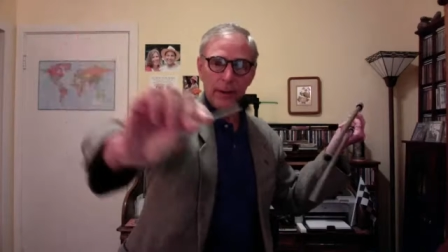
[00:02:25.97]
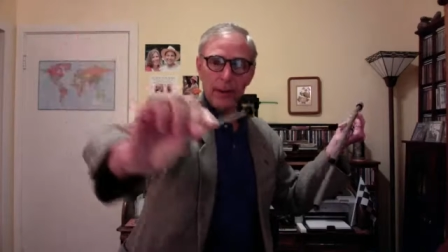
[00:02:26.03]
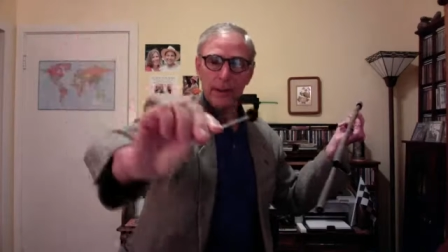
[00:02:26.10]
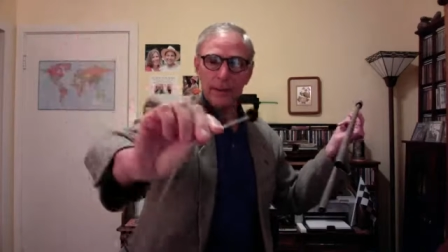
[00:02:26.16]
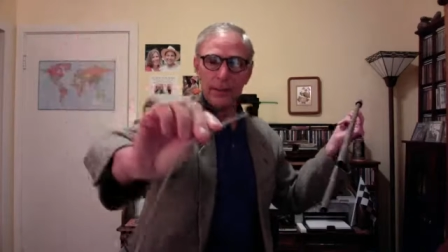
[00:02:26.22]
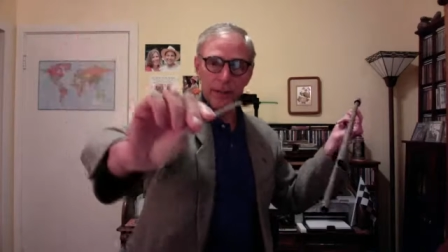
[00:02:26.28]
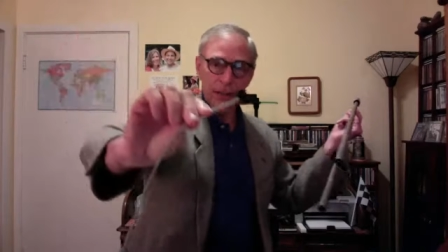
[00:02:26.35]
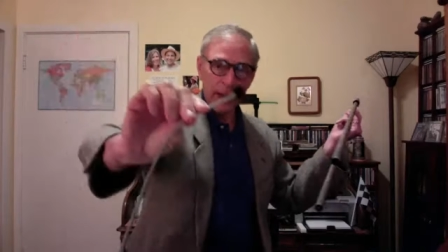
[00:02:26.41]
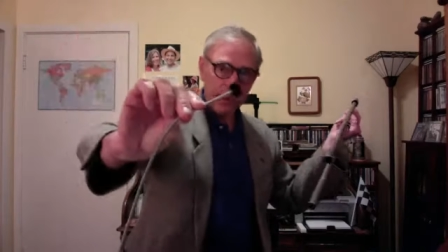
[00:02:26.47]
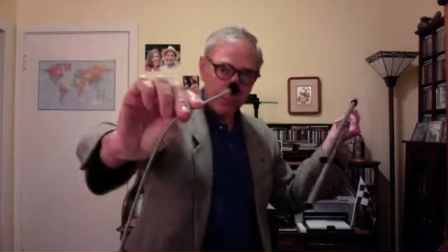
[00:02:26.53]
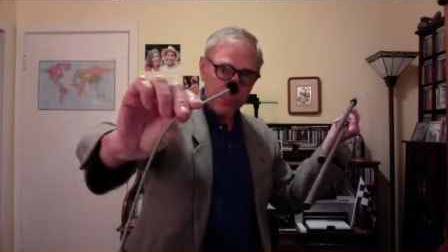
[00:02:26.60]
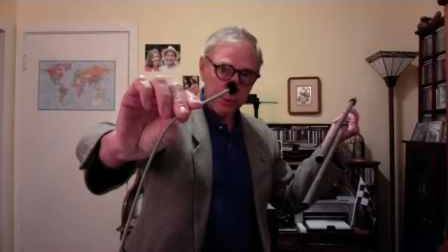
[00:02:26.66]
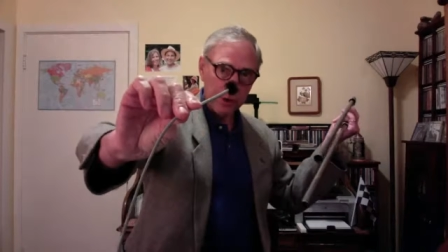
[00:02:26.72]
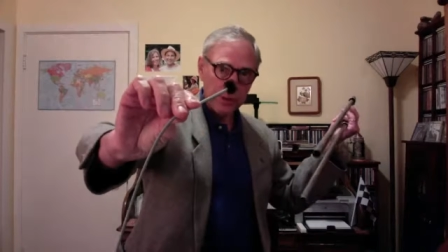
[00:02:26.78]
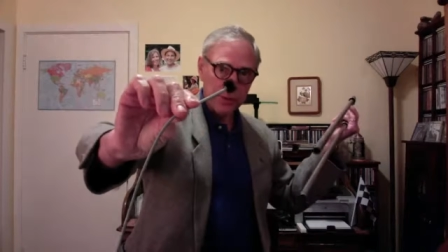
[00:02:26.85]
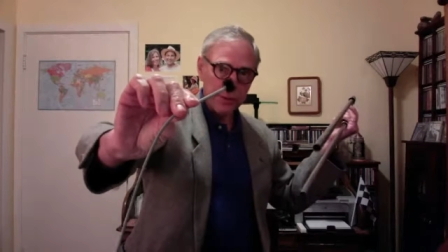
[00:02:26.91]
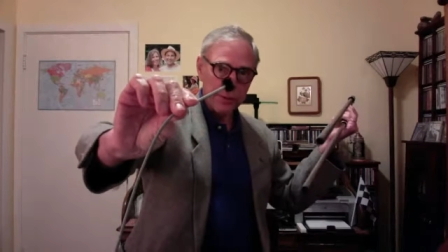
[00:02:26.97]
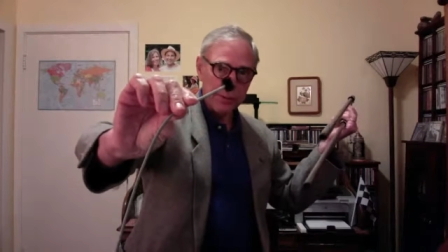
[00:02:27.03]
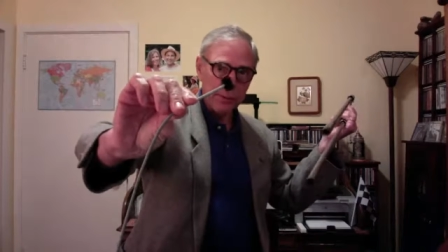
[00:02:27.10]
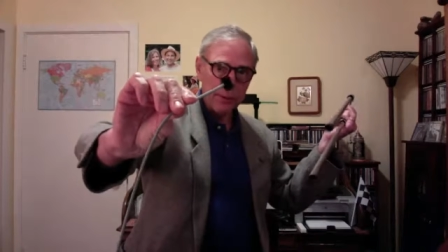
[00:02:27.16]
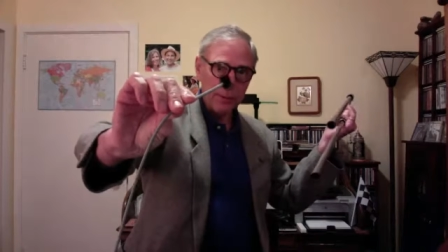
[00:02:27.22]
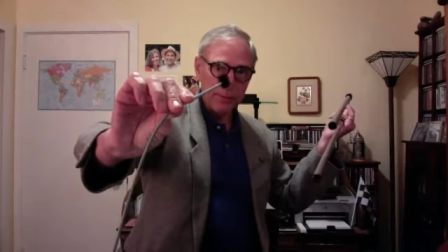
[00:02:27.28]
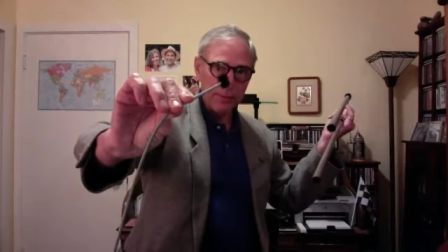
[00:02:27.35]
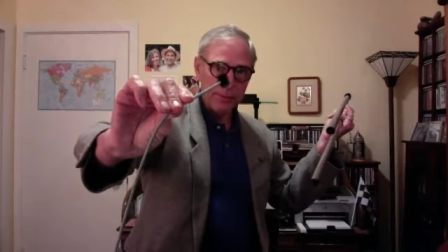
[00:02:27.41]
a snake brush
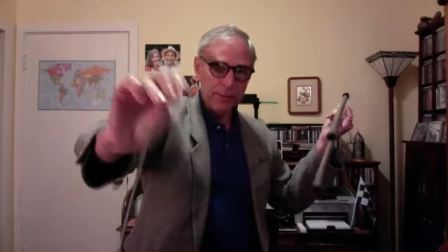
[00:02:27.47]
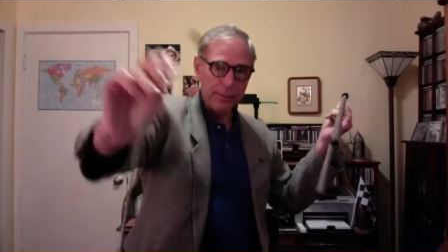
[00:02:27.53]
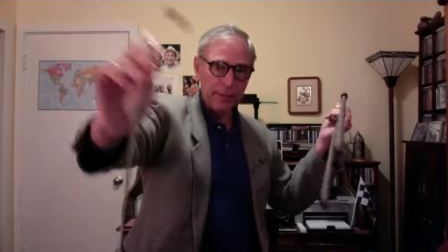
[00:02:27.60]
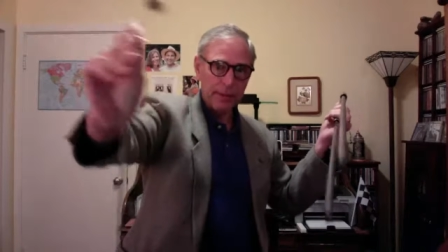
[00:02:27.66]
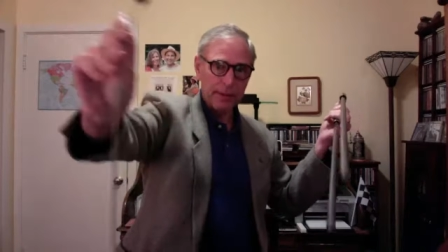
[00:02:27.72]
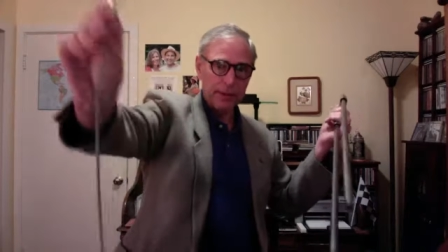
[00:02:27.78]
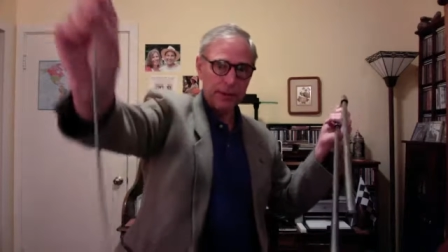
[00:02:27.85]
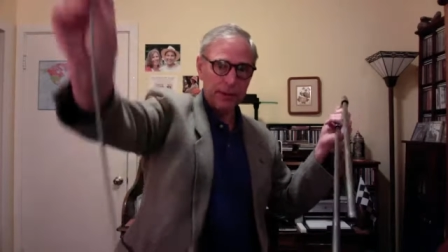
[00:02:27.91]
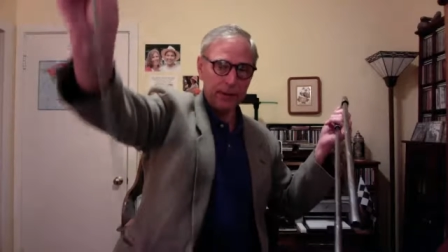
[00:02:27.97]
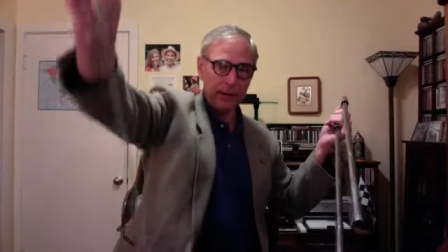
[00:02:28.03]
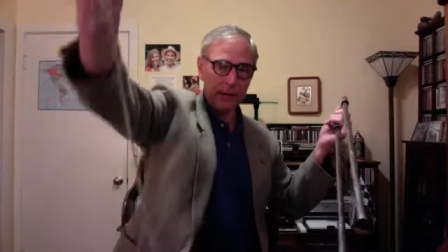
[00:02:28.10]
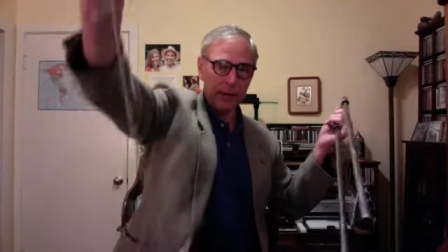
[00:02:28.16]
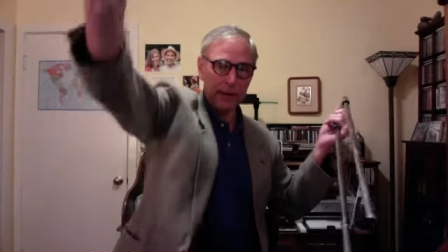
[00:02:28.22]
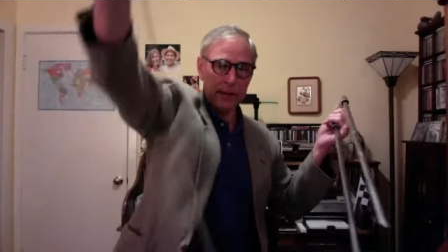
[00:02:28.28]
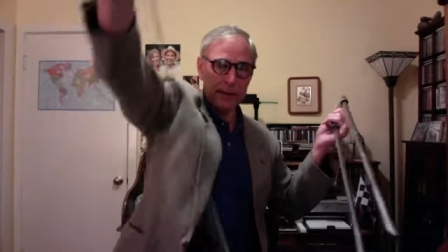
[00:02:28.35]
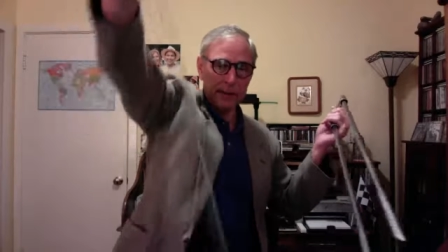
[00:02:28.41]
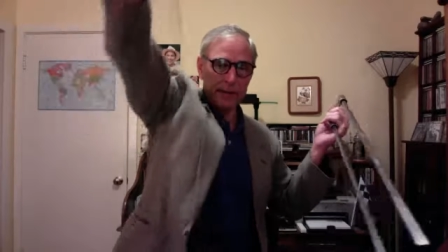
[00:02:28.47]
through. Okay,